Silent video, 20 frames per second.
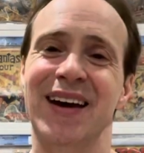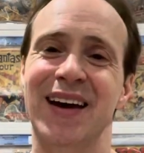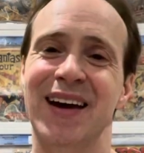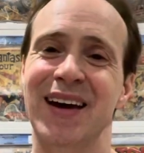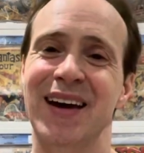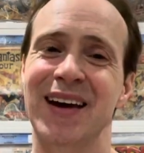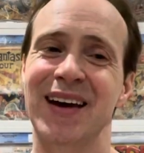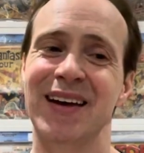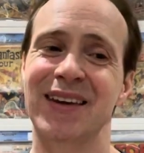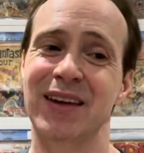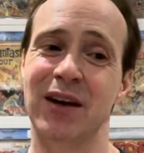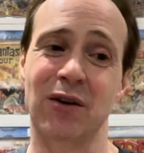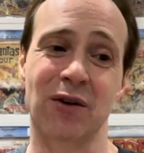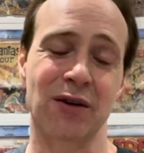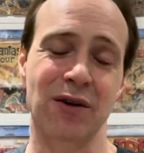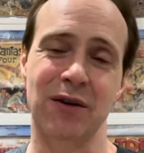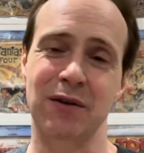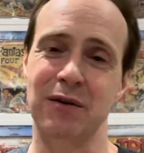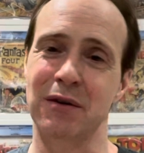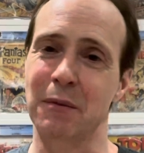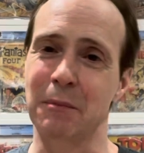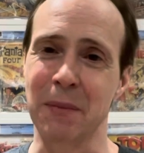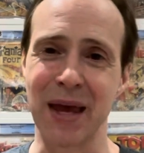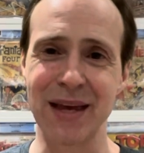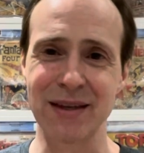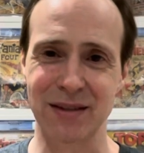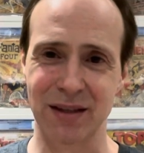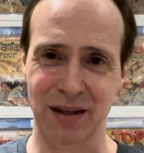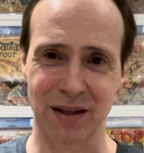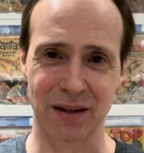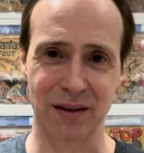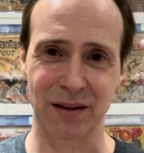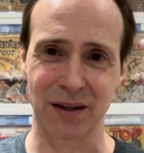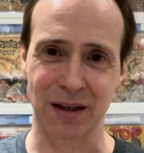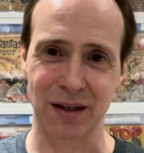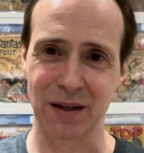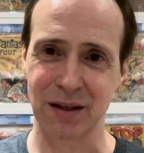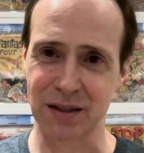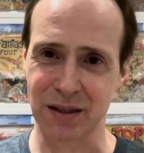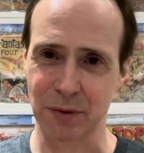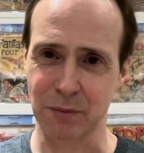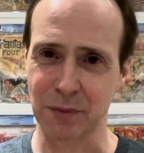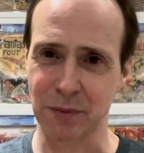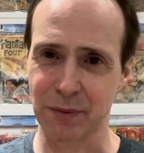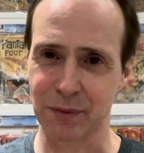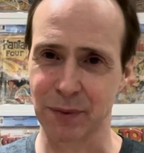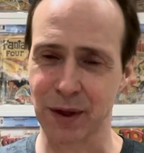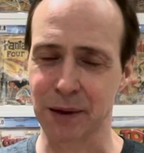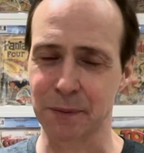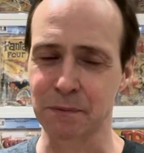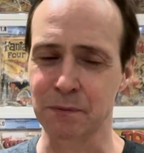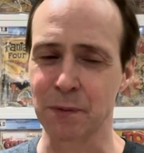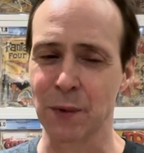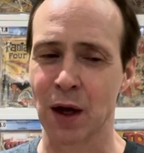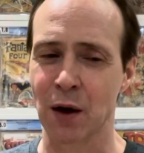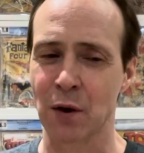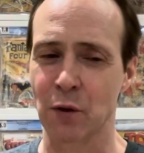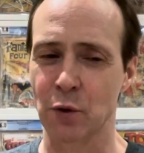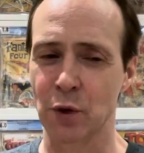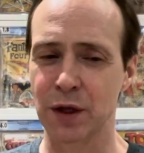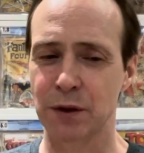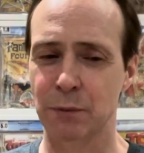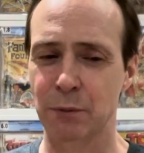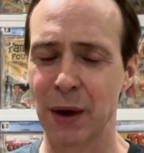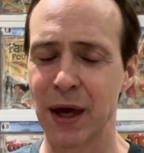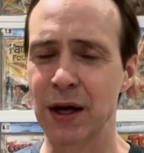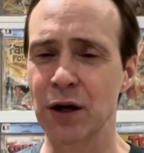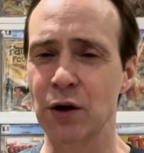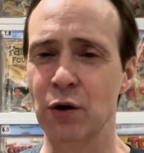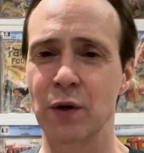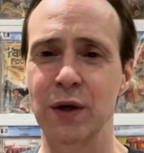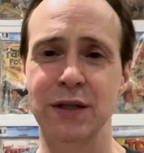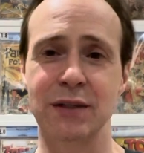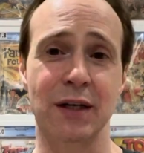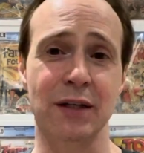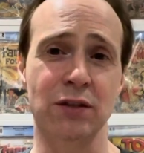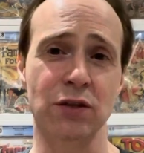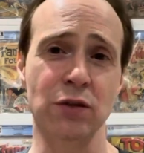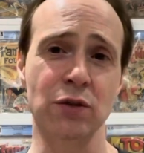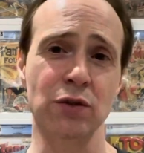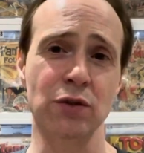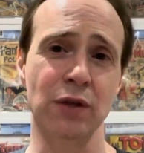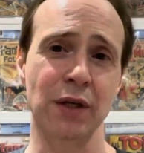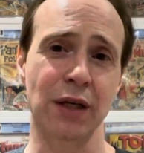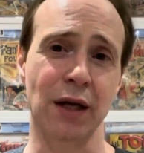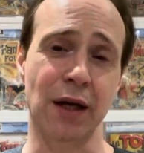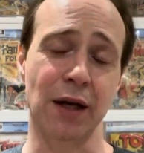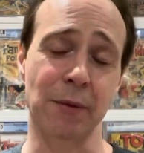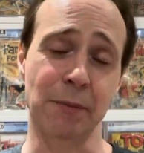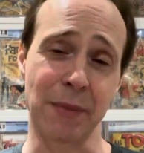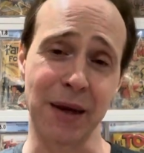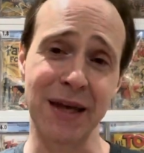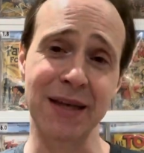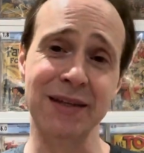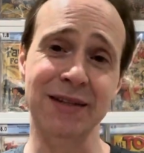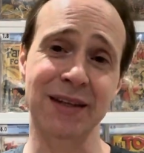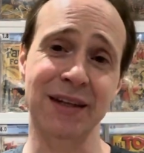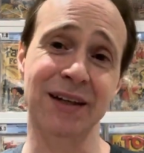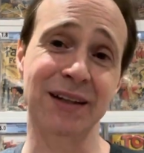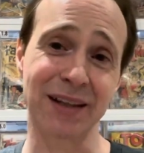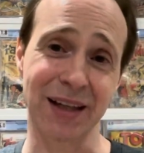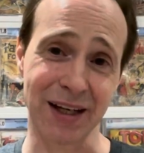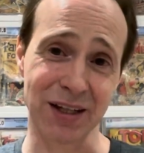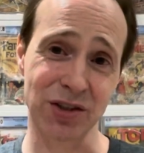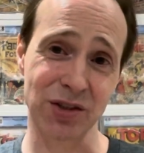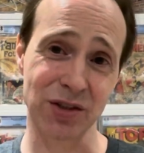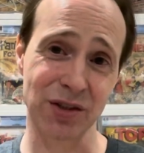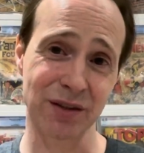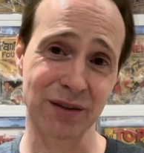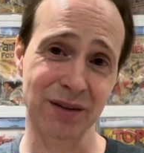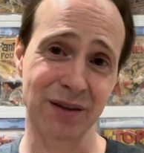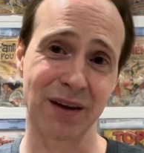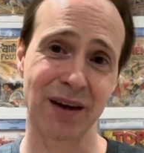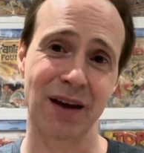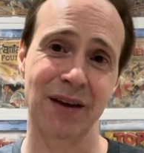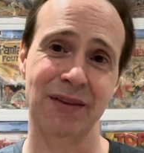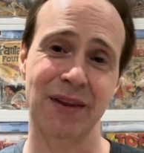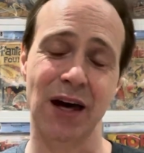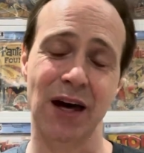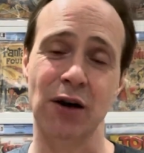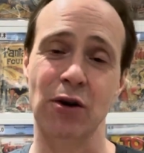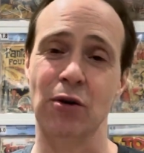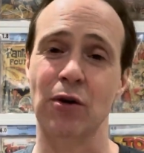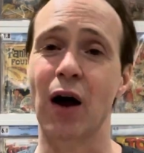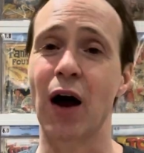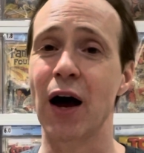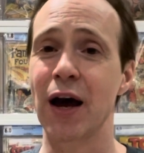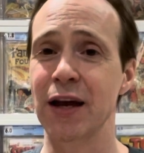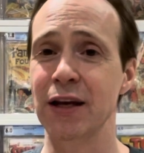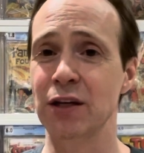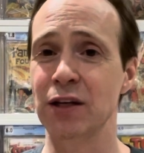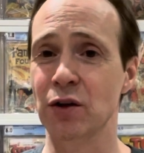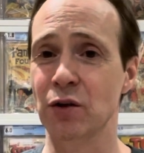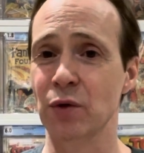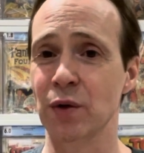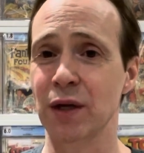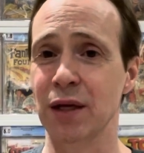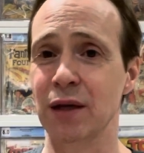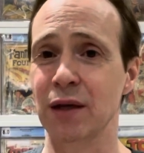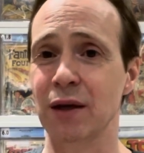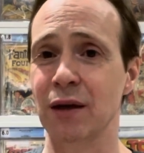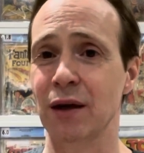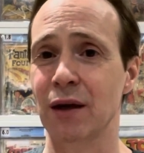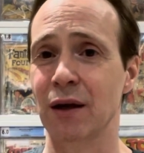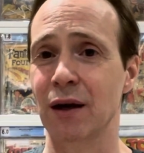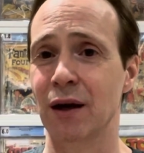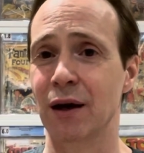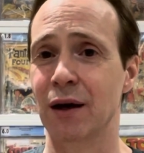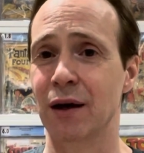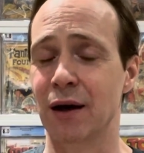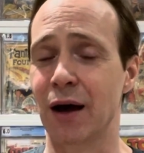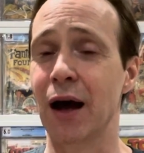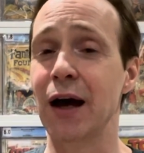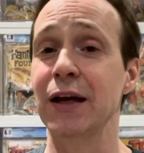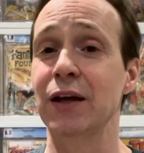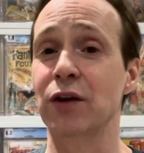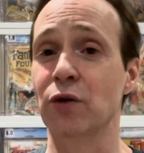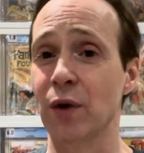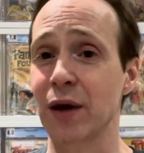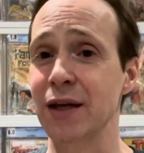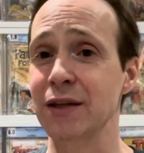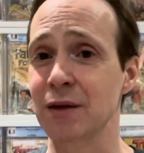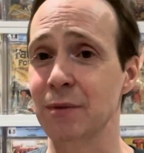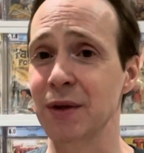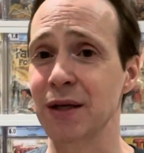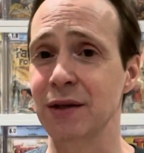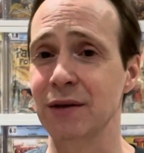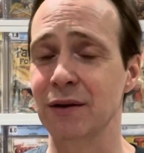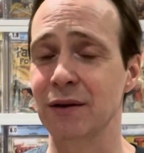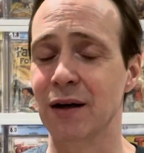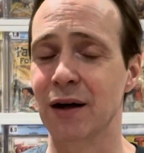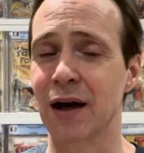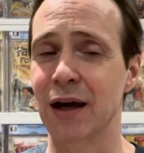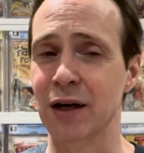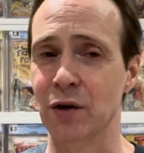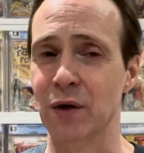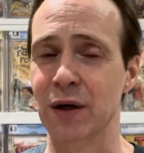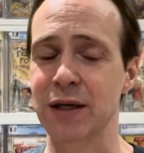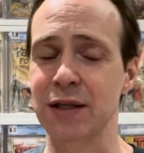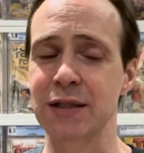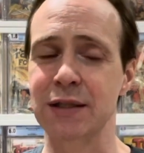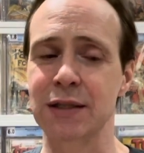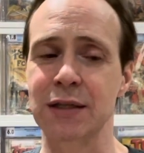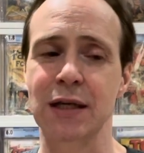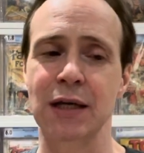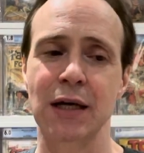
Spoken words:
And they're an amazing collection. Like, with Pedigrees, it's usually an amazing collection that are high grades, that